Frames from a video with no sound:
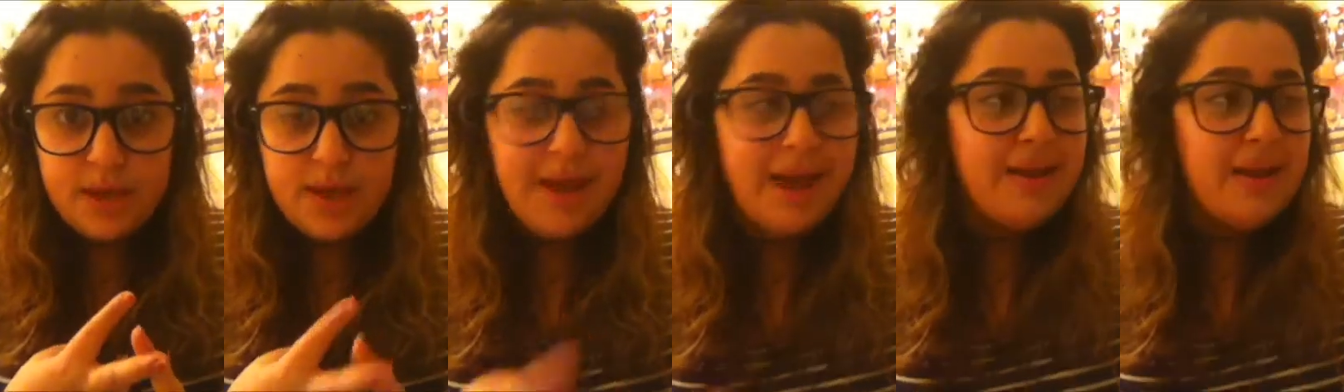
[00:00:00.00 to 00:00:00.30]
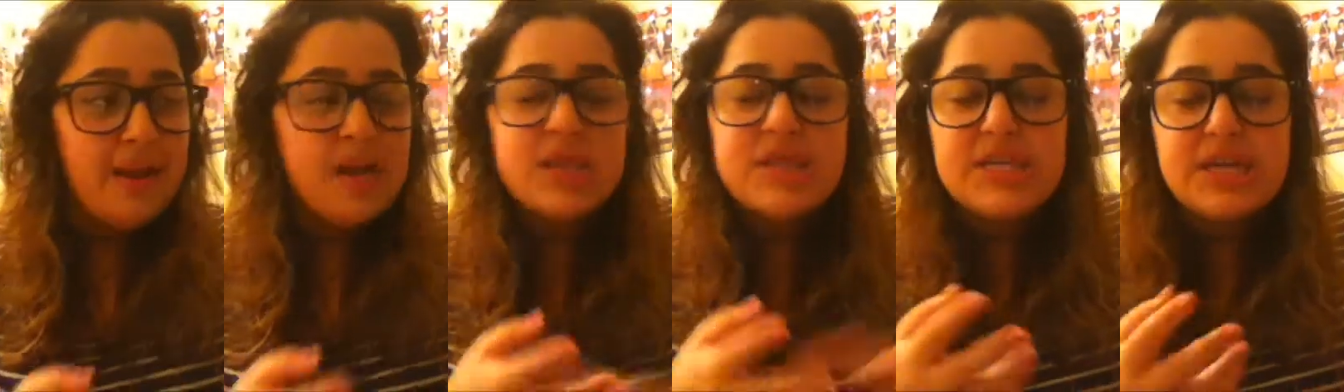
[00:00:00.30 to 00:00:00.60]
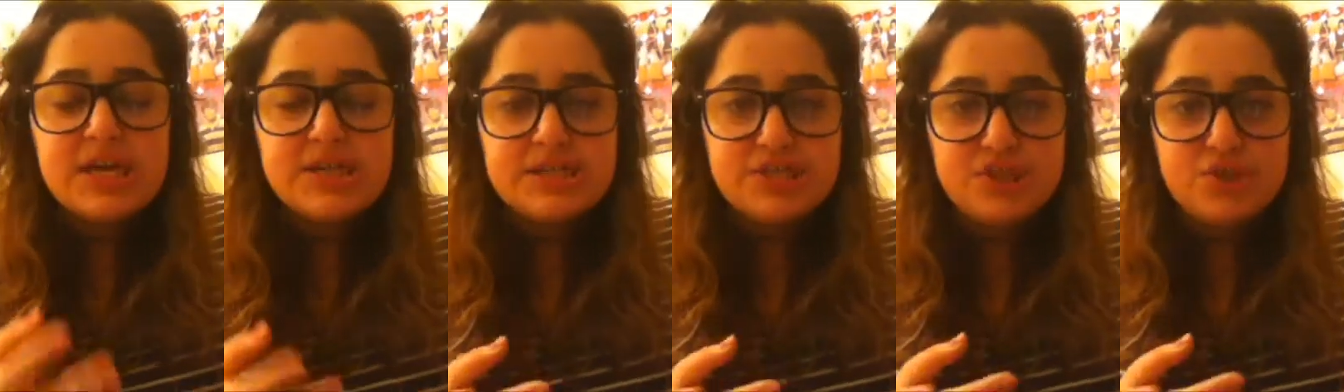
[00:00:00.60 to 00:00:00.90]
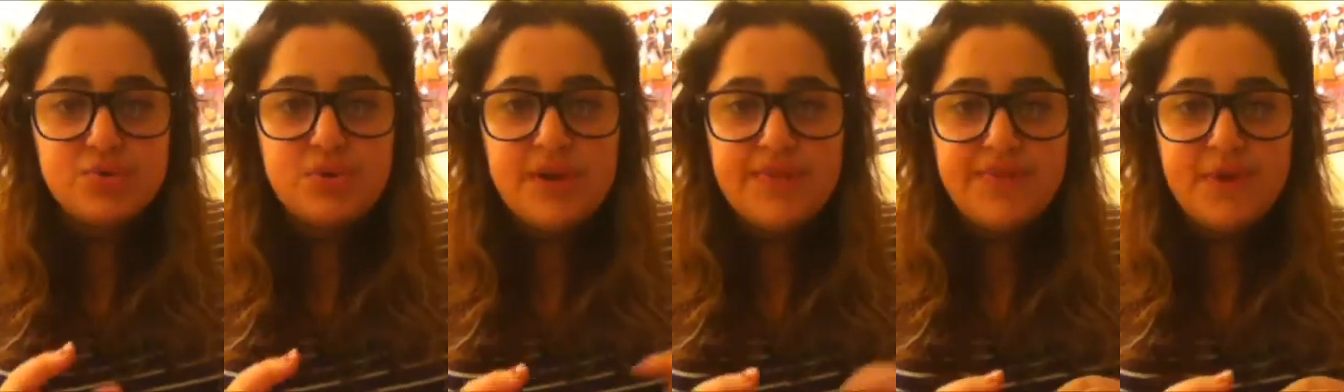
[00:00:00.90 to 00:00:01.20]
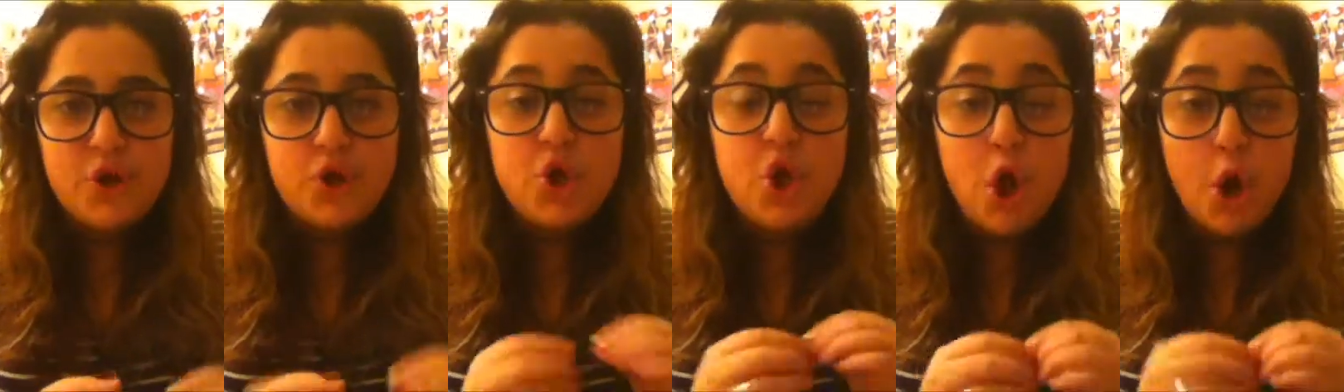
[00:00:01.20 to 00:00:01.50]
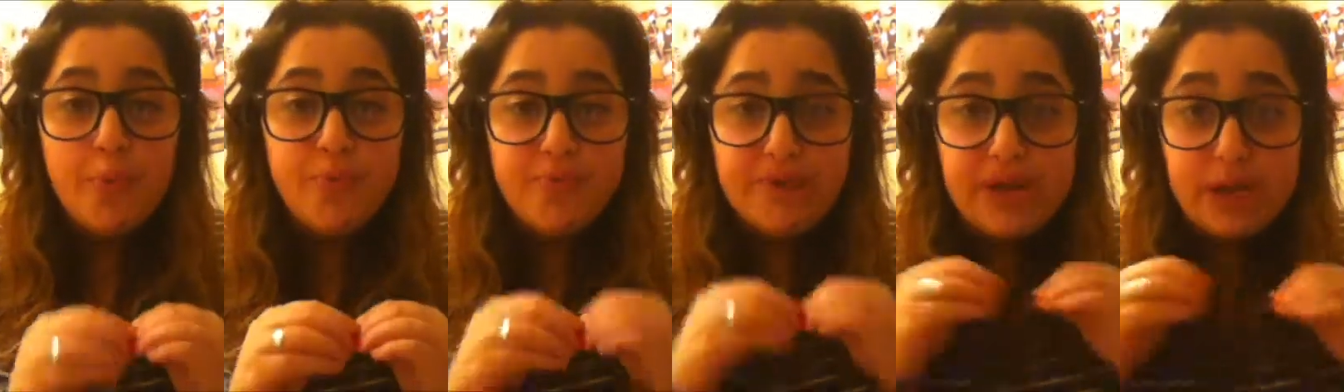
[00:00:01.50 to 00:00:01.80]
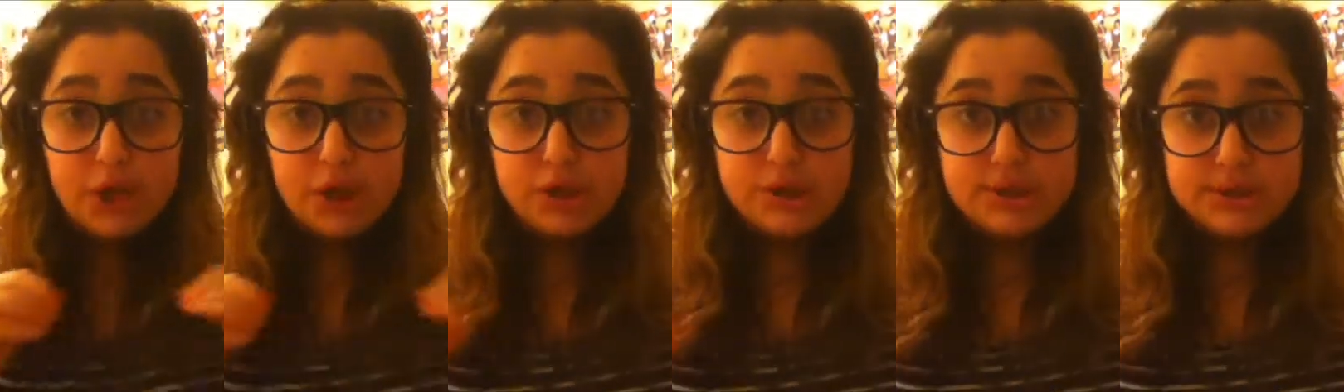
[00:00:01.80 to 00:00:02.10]
and anything else to do in their
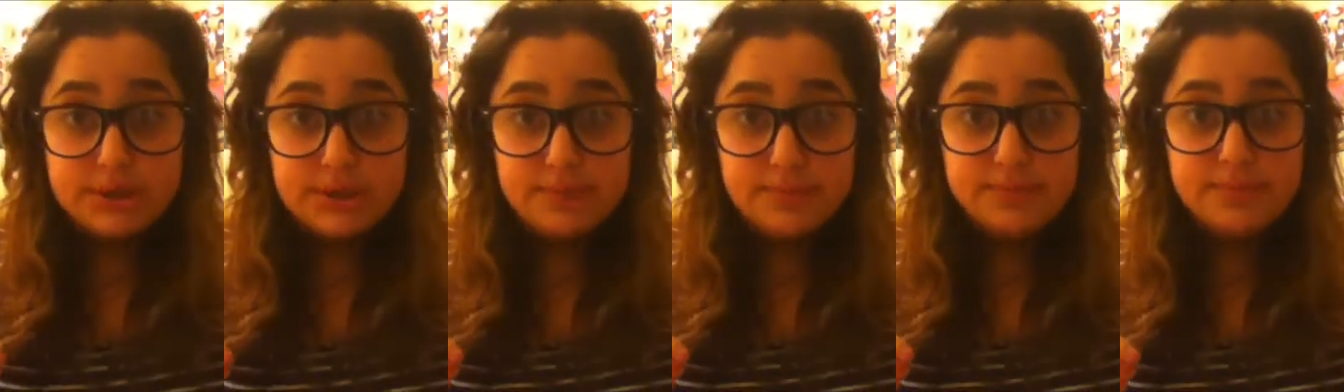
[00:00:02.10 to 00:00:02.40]
careers.